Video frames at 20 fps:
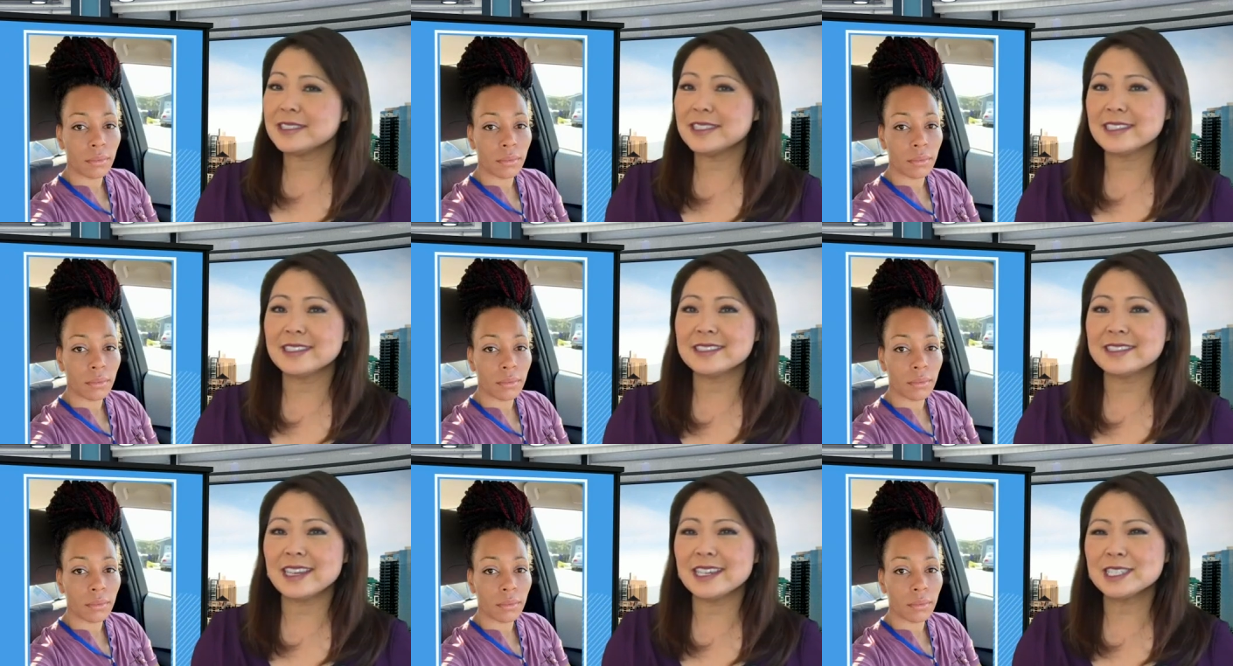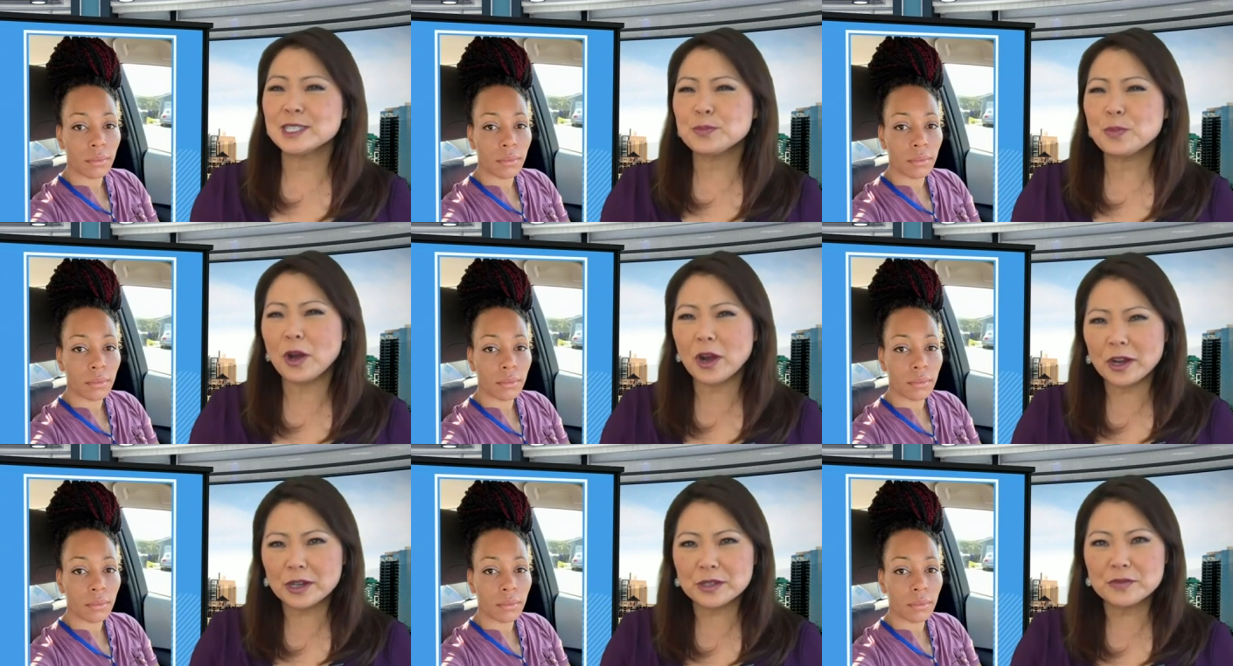Speaker 1: says
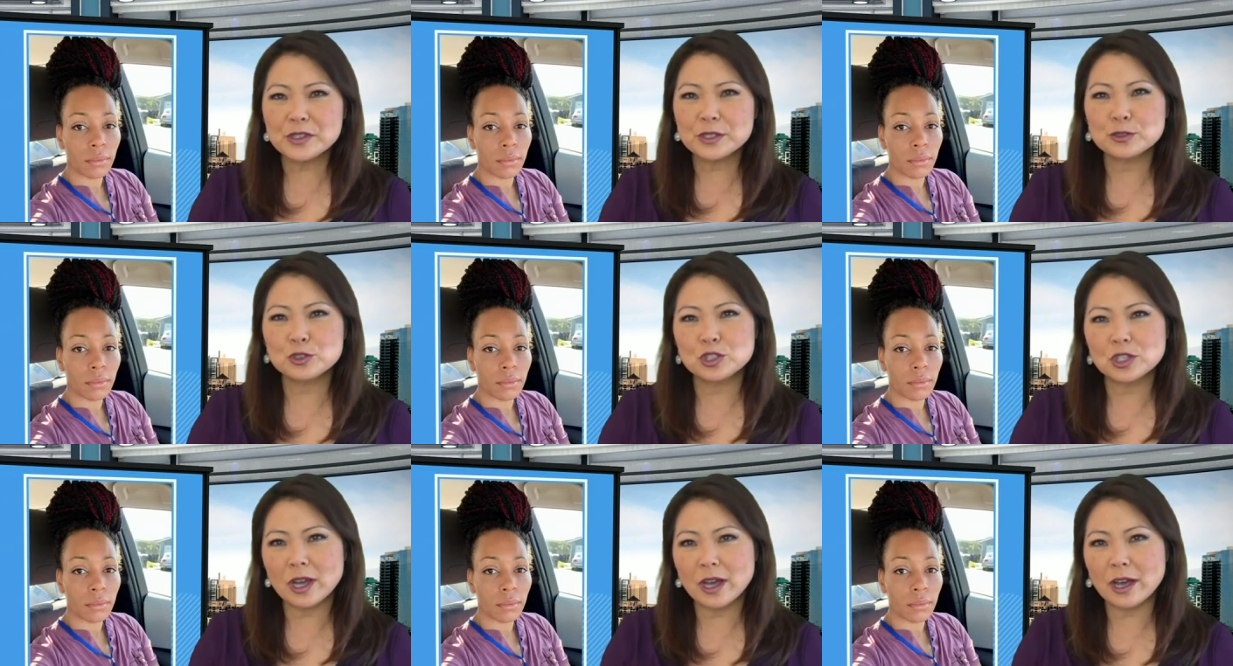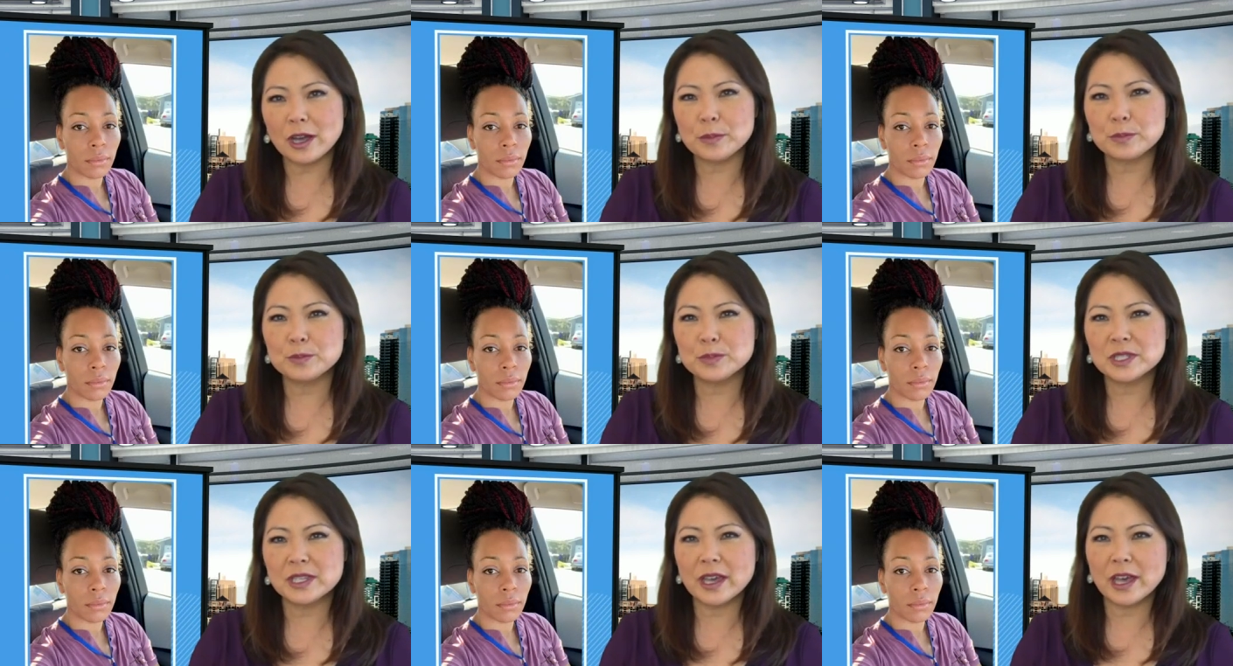that's part of their
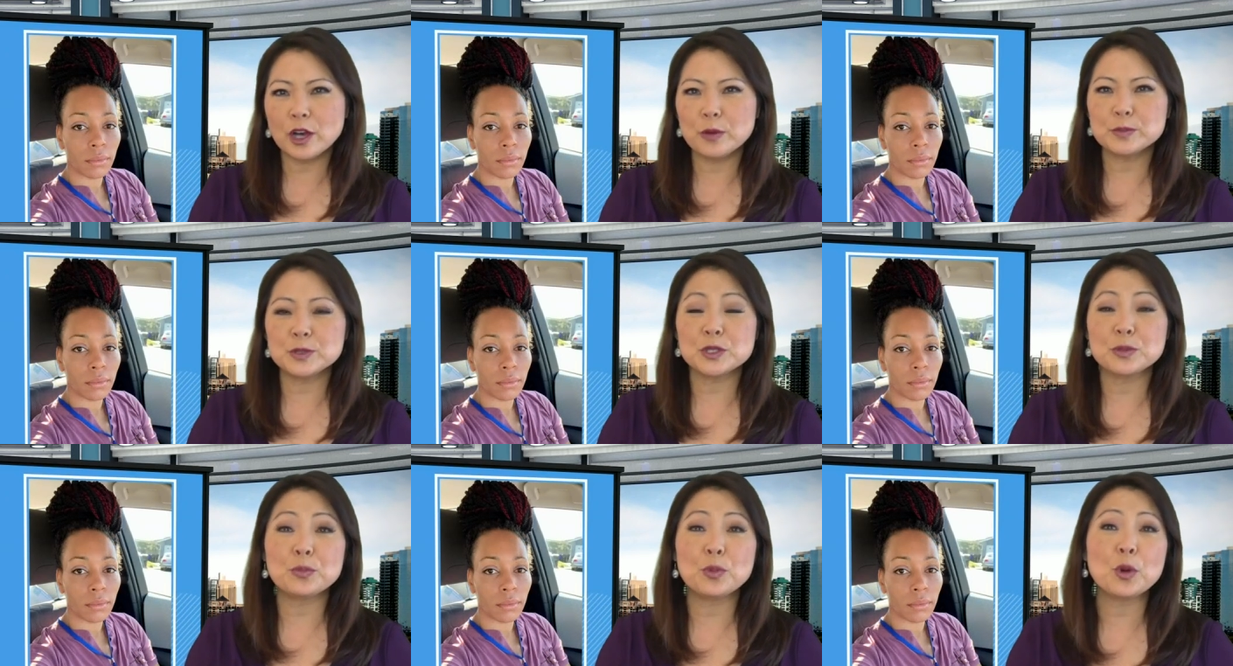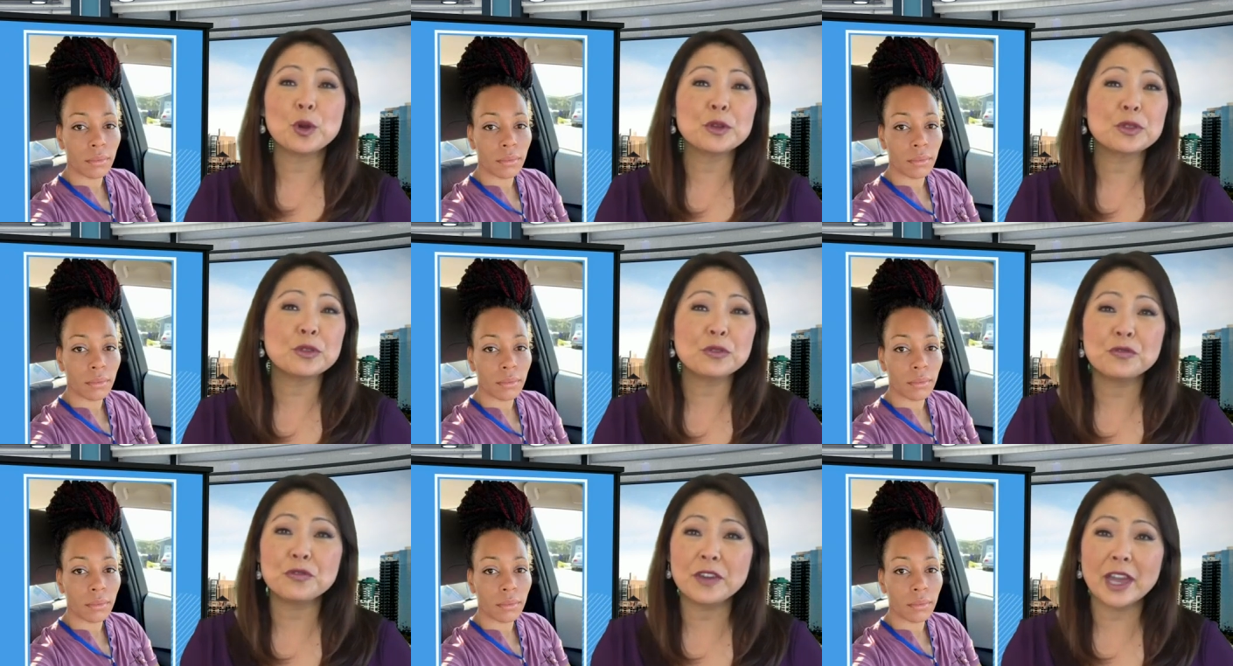job to help
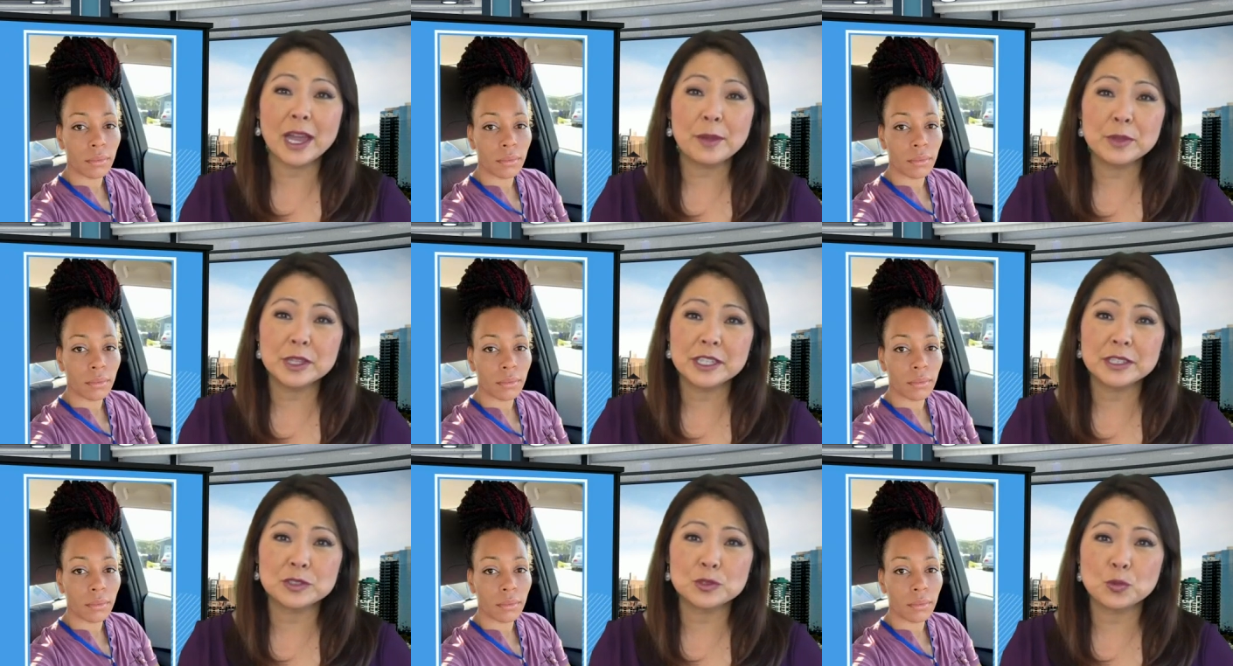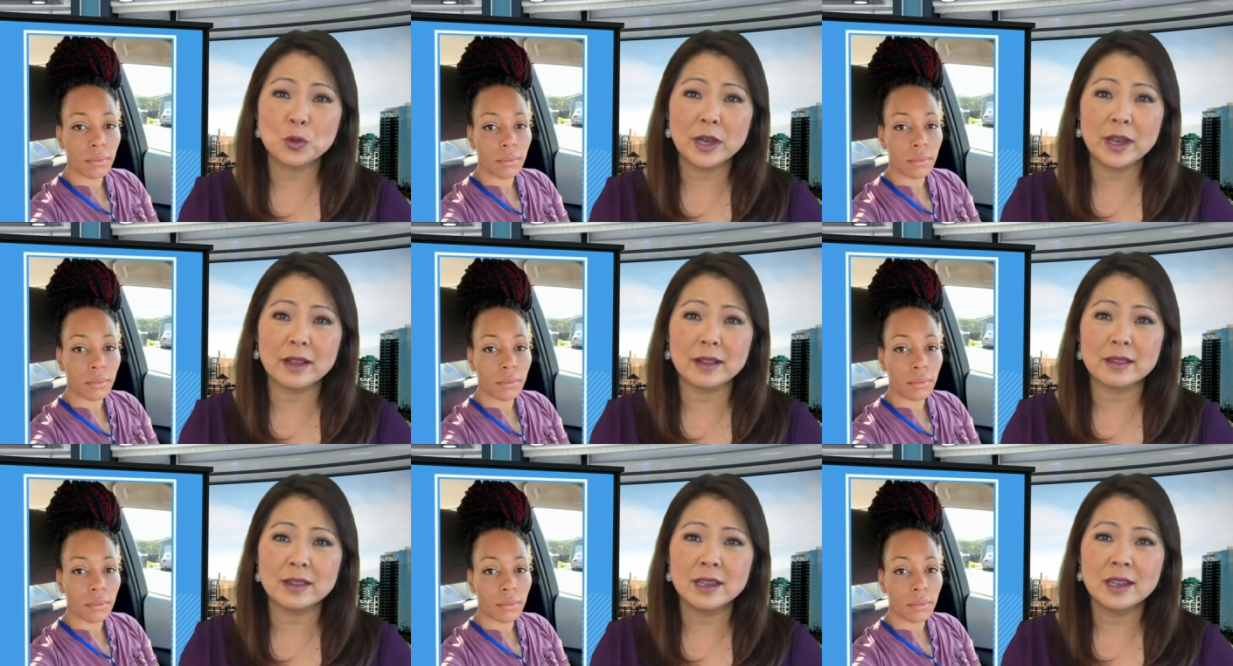support the family as
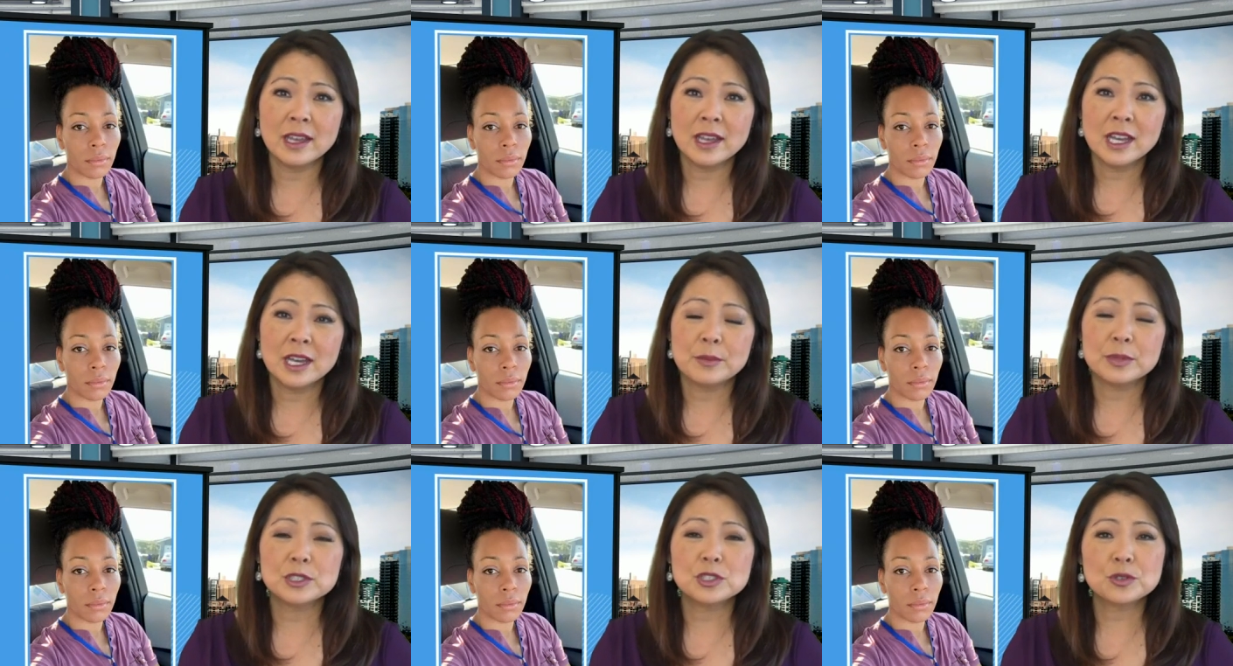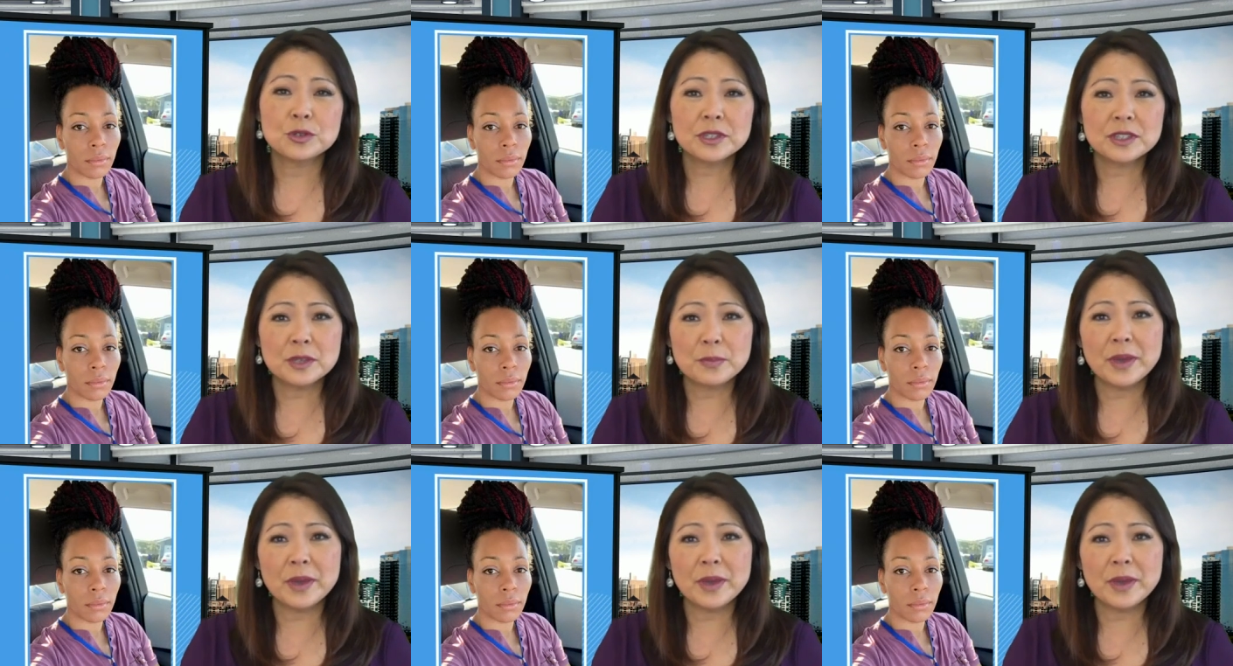well. But during the